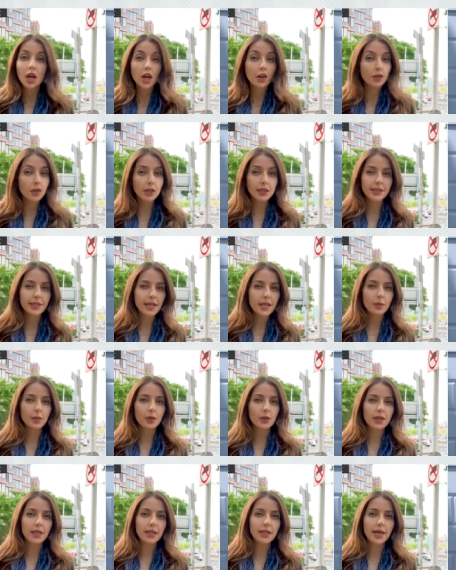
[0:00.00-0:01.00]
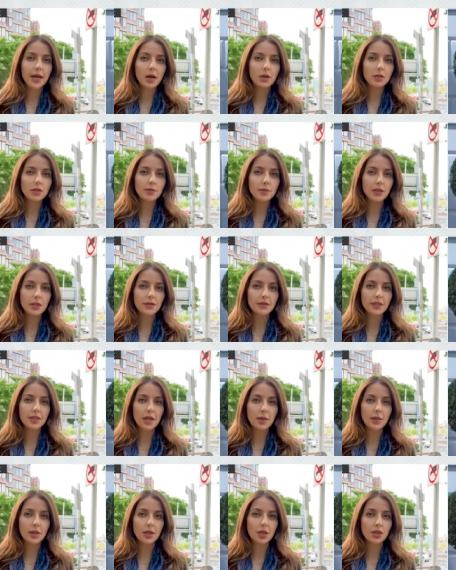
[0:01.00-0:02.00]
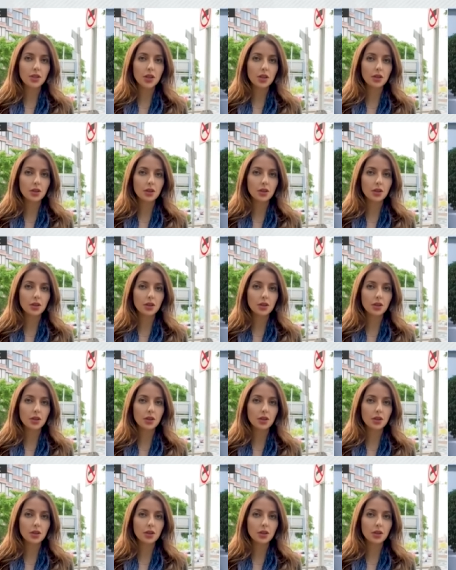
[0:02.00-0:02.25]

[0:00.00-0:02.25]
For example, the announcement of semiconductor